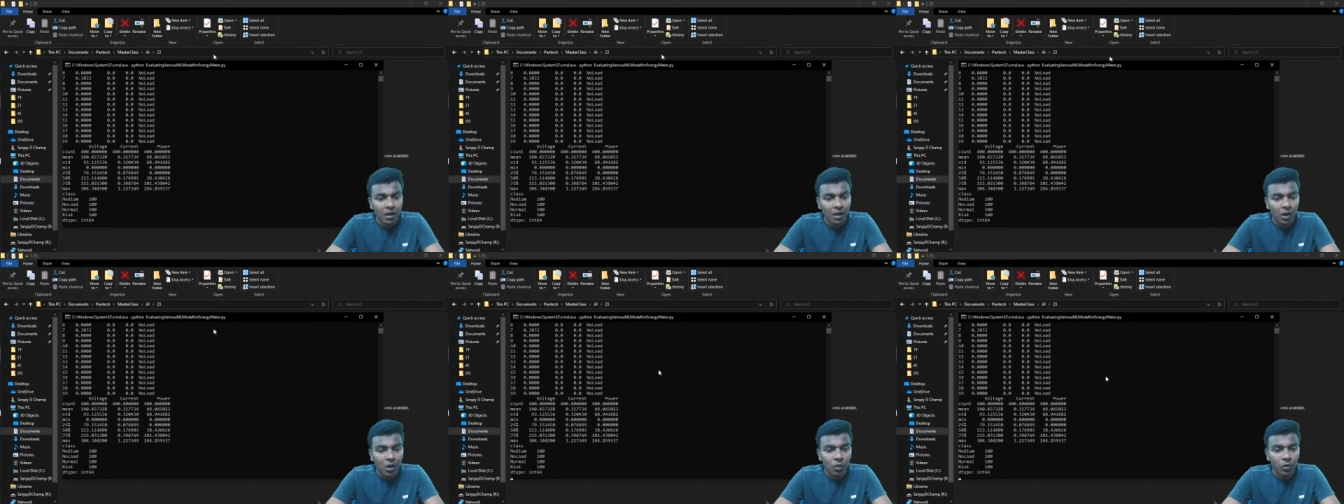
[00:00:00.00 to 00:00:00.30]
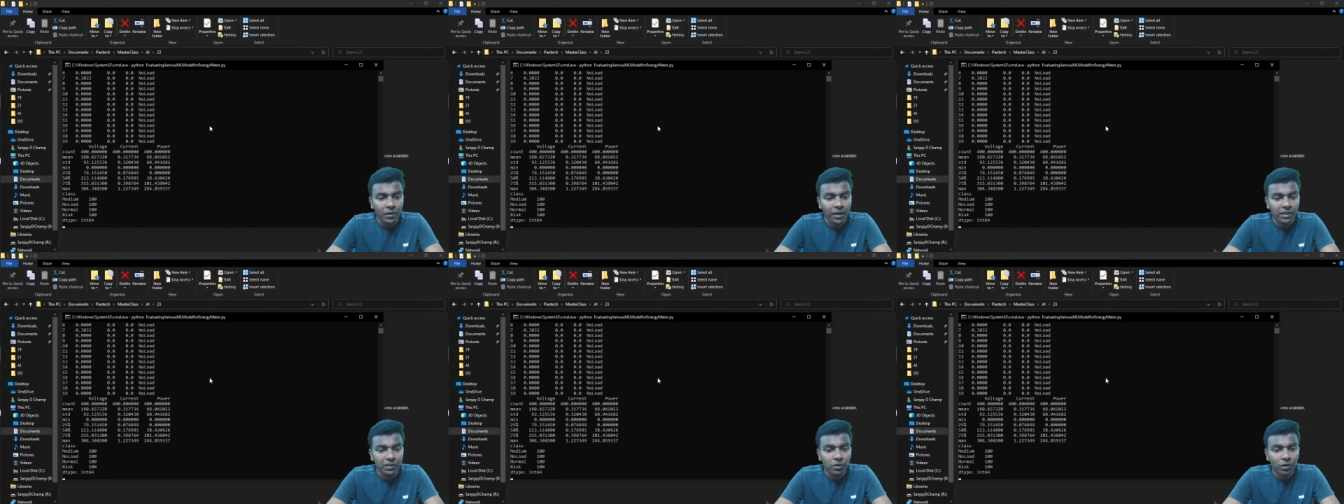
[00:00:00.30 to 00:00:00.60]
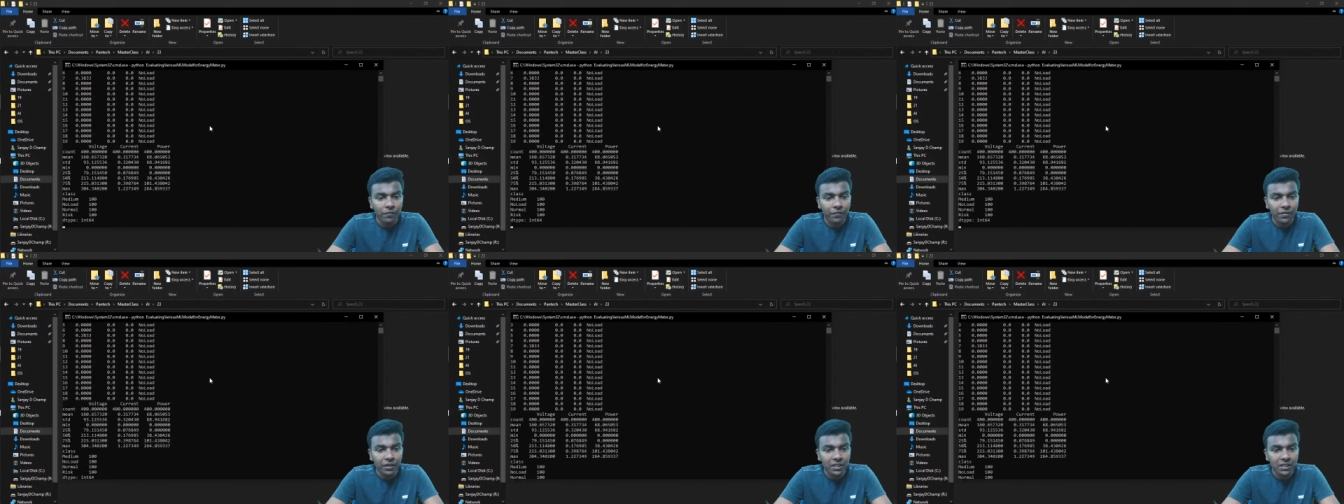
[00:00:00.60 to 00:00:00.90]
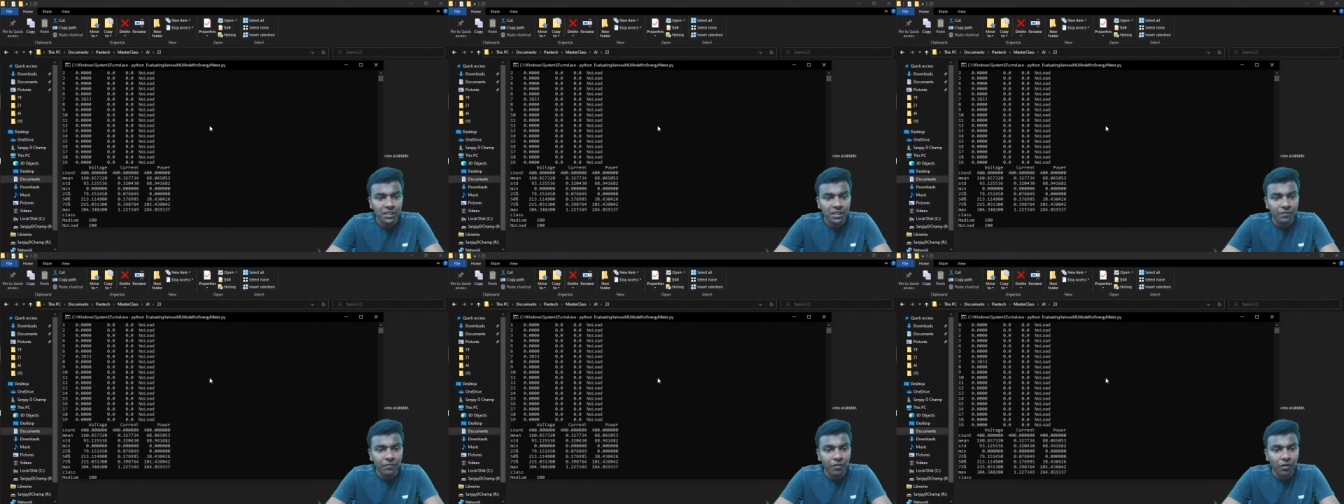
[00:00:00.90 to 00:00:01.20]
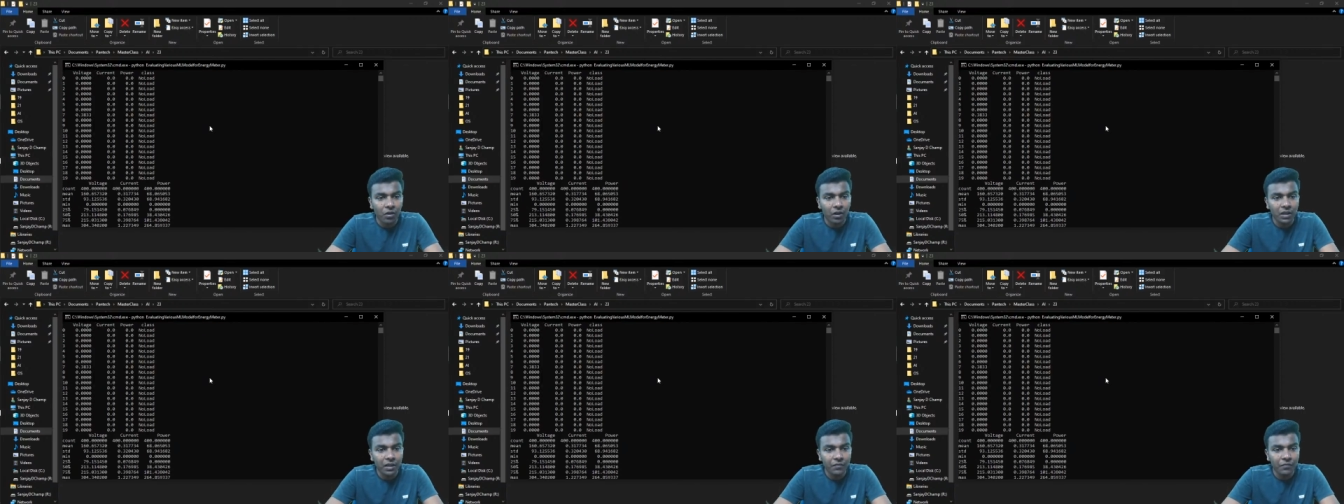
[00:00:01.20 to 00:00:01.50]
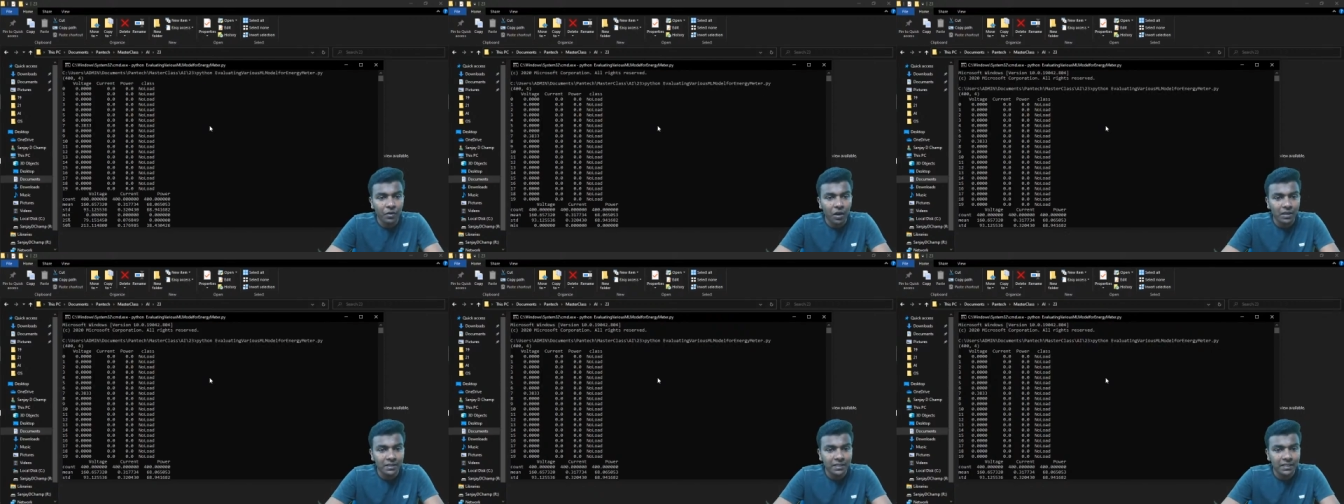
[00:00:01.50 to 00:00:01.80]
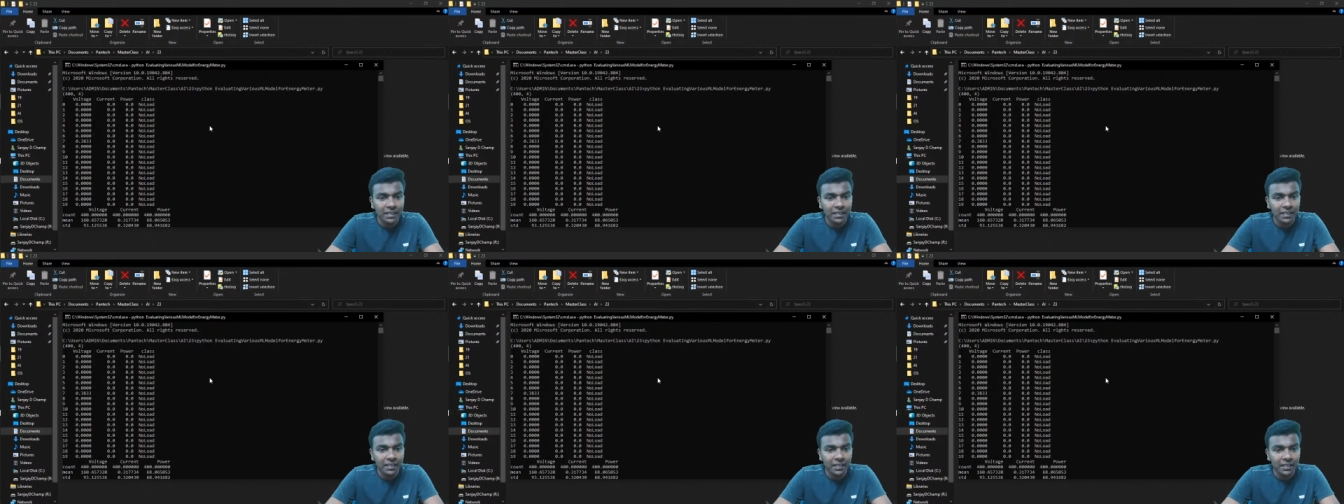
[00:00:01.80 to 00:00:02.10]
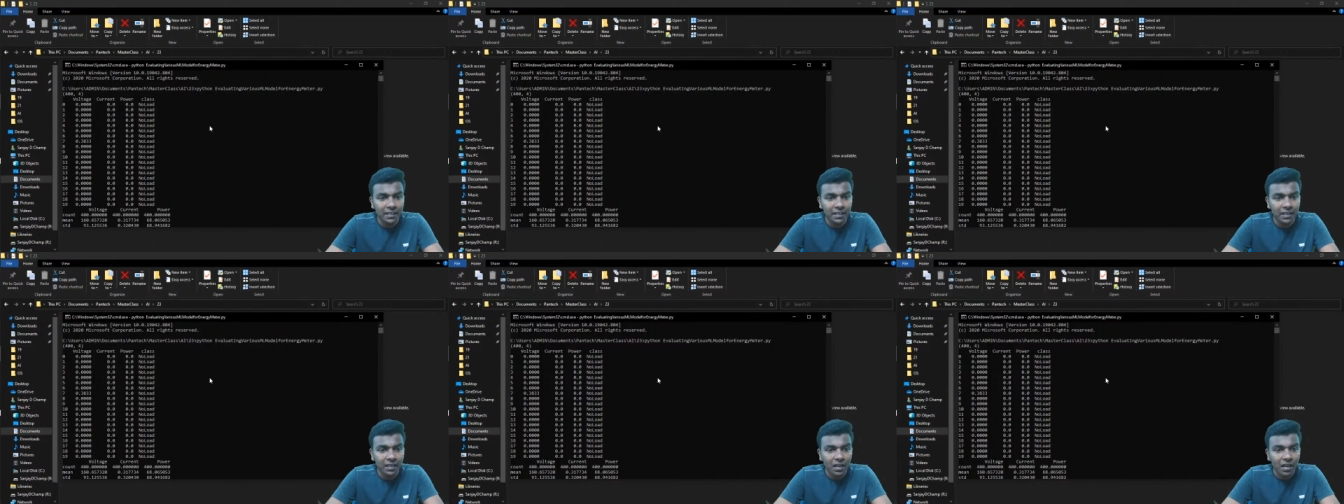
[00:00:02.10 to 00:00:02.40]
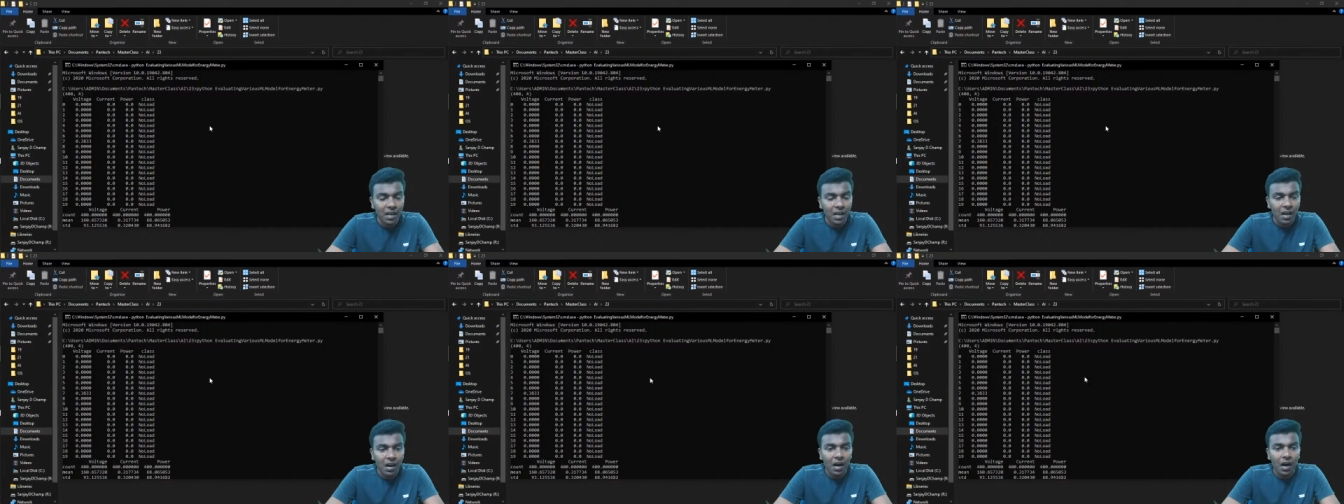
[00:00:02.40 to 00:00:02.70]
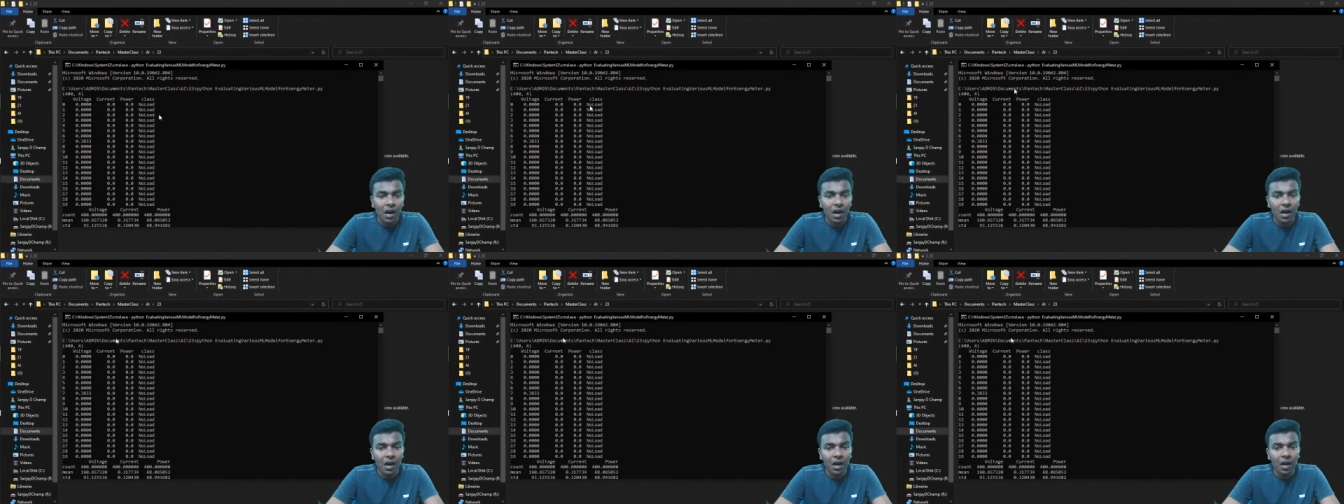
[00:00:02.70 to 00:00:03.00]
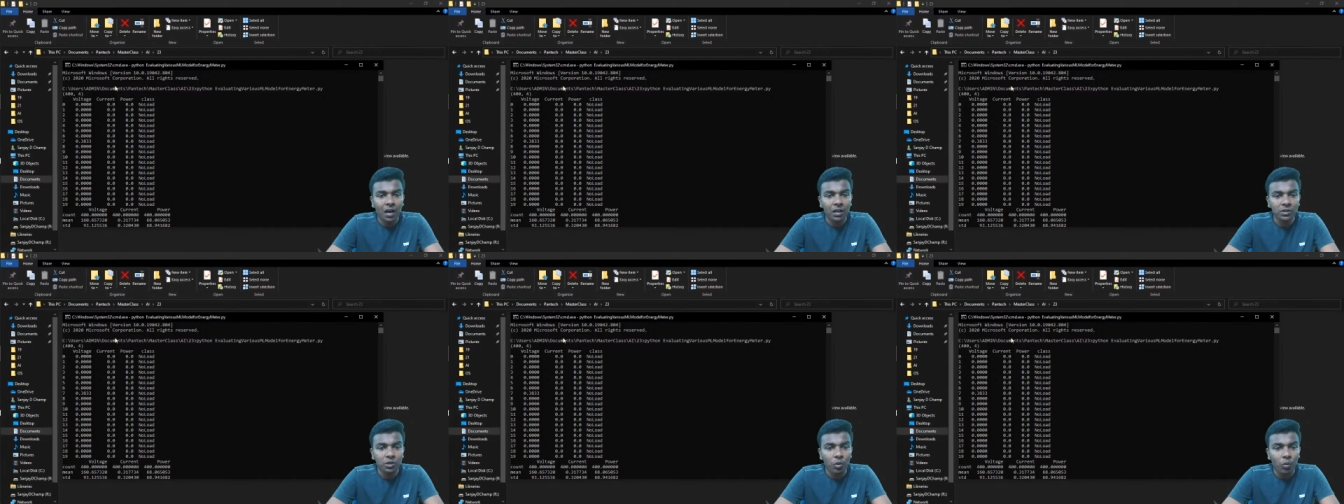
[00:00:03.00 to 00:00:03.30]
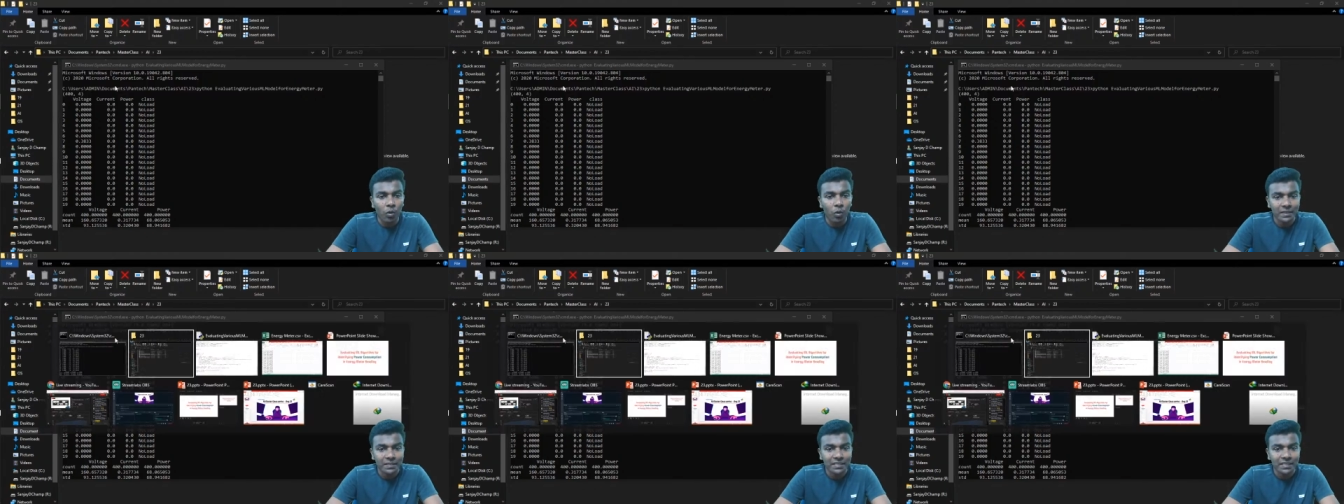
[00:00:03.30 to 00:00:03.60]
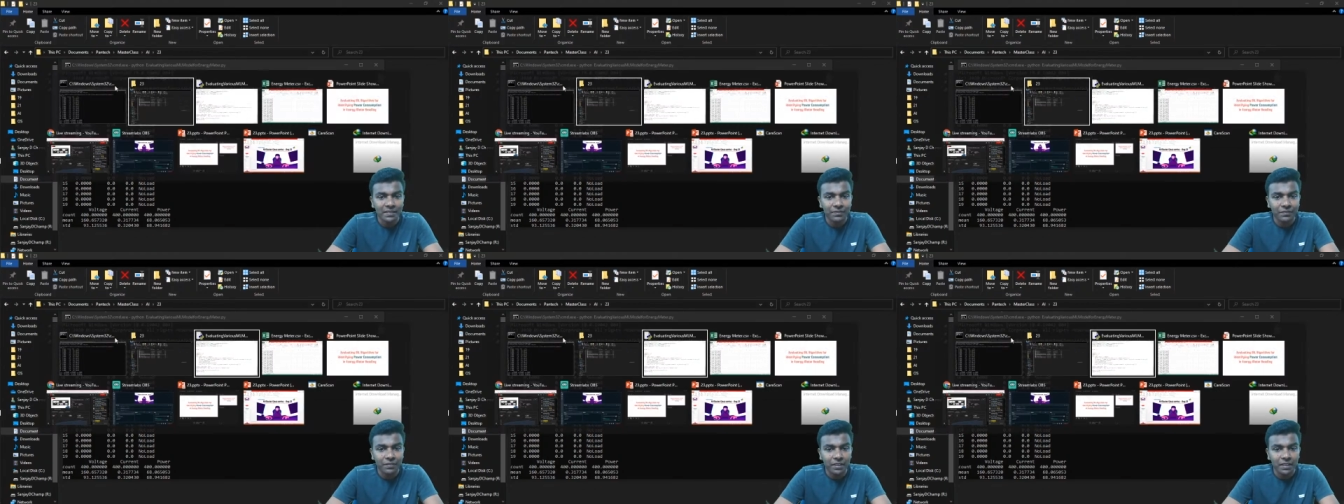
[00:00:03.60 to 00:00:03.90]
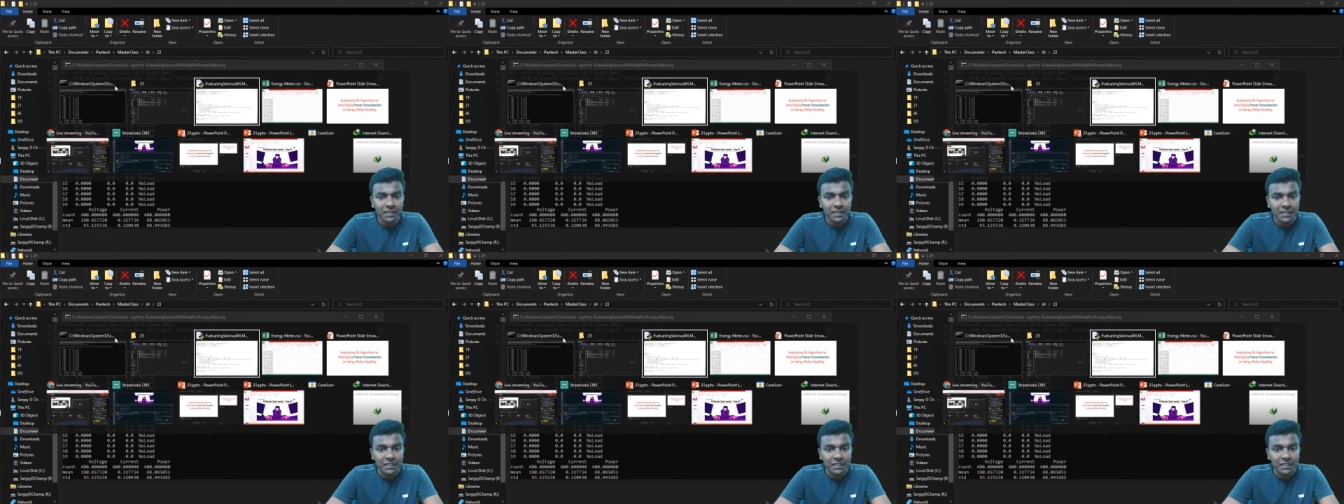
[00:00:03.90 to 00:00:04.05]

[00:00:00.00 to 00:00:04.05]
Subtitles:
Okay, so first of all, if you are seeing here, so what's the first